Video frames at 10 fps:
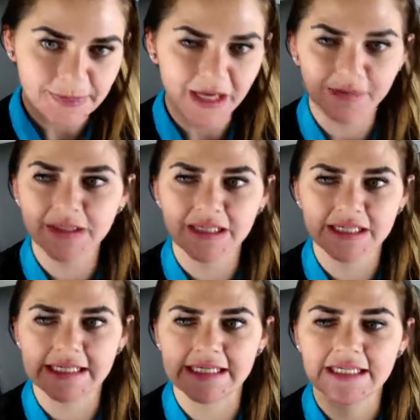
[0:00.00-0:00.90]
I'll be
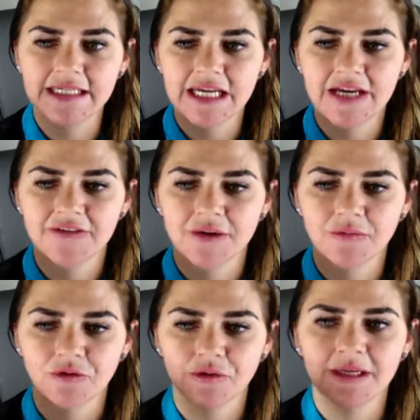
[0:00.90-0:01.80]
lucky if I'm
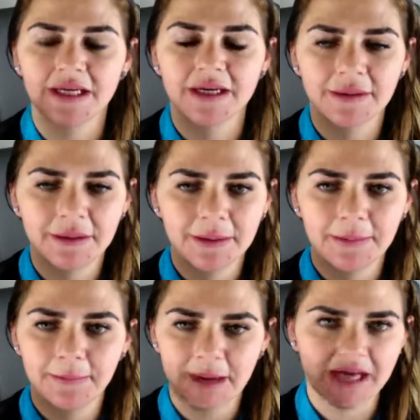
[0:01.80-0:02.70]
grooming
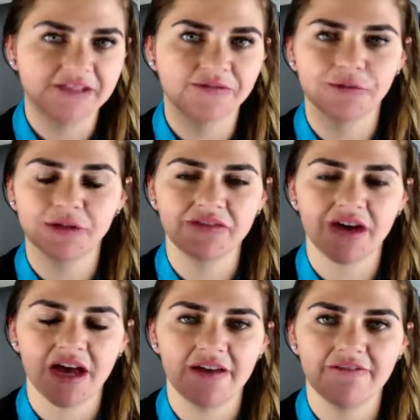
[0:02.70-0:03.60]
past
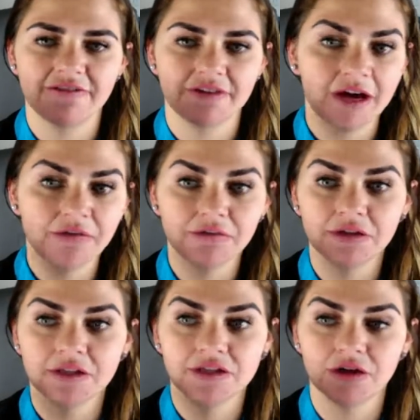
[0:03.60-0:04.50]
45. I
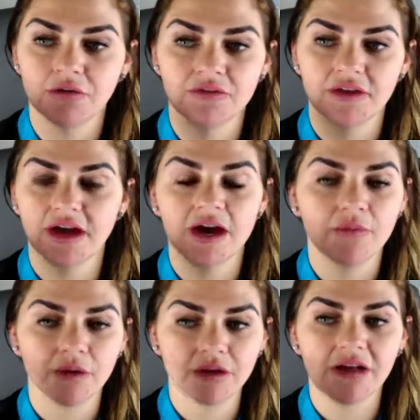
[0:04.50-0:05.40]
really don't think I
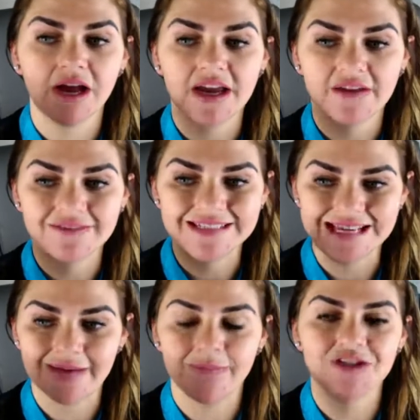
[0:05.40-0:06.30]
will. I have
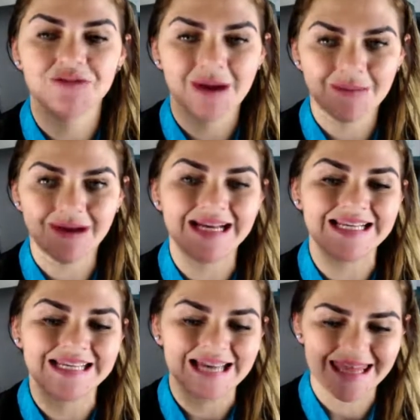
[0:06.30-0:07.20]
damaged my
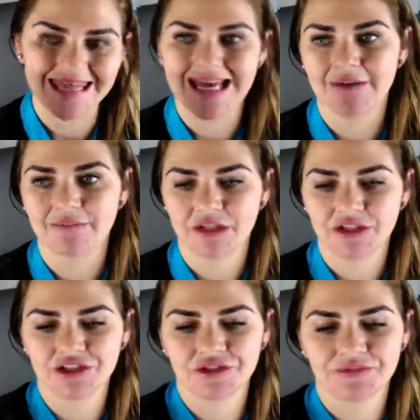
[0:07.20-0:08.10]
body that
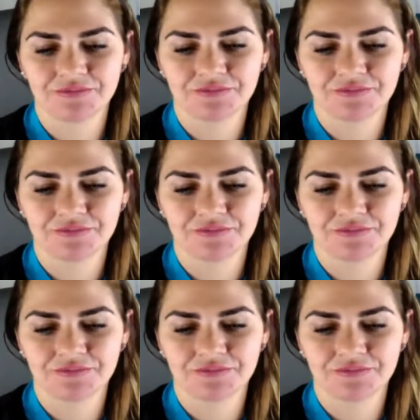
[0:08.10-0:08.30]
much.